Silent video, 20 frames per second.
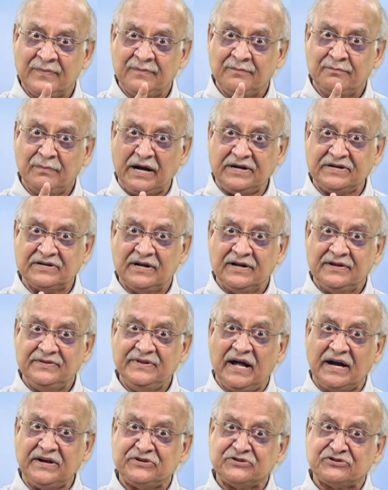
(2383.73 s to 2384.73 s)
But
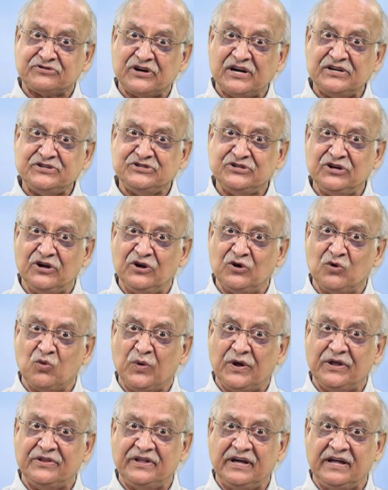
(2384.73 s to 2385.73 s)
that treasure
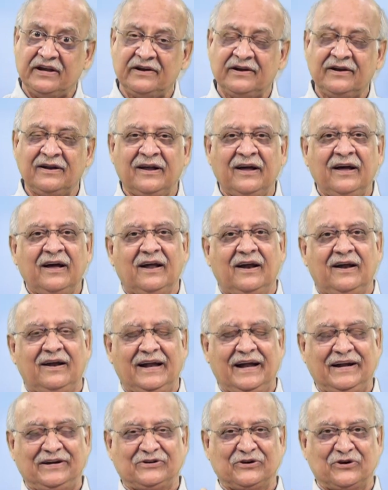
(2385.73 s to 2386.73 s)
within
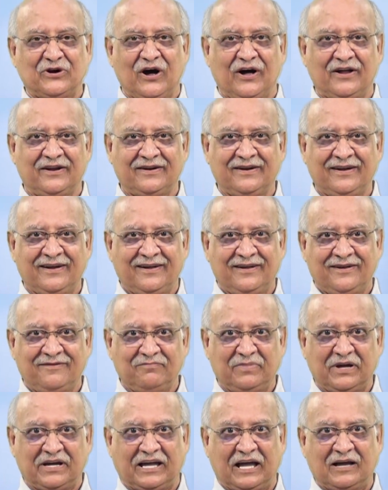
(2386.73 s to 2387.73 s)
later on
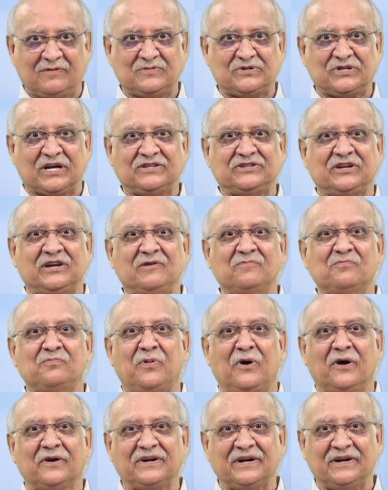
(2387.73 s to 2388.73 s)
became such an
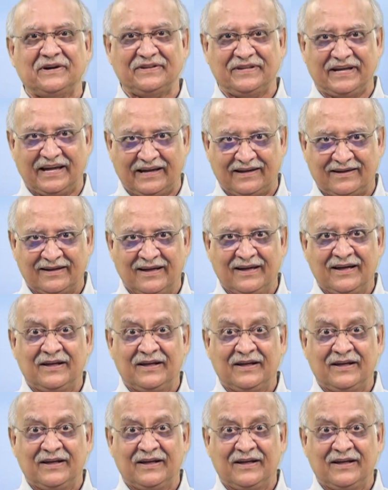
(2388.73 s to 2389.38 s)
important thing,